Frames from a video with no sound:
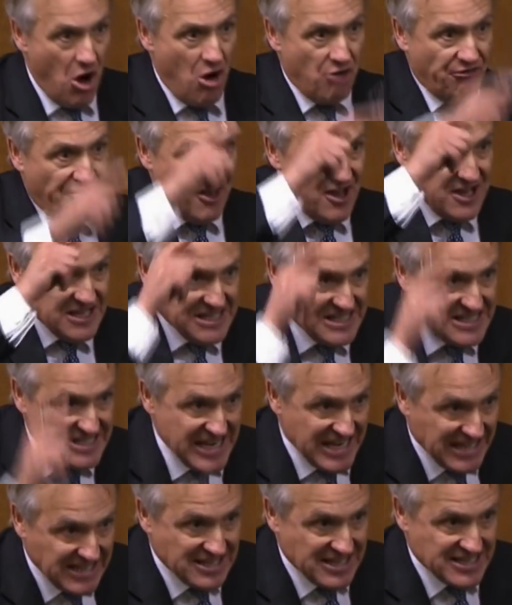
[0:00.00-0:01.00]
of her
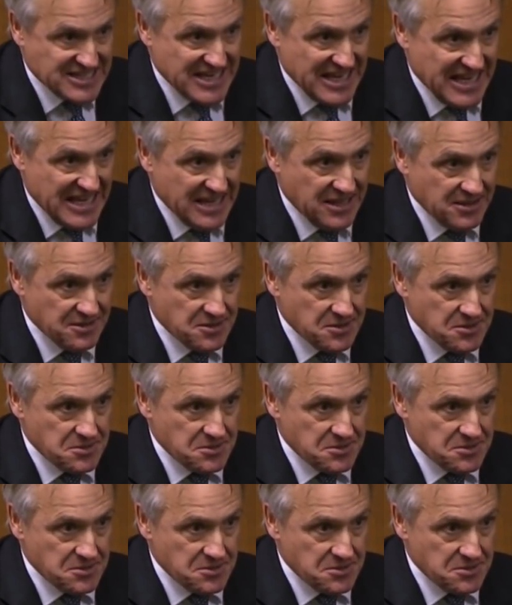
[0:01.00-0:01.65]
dignity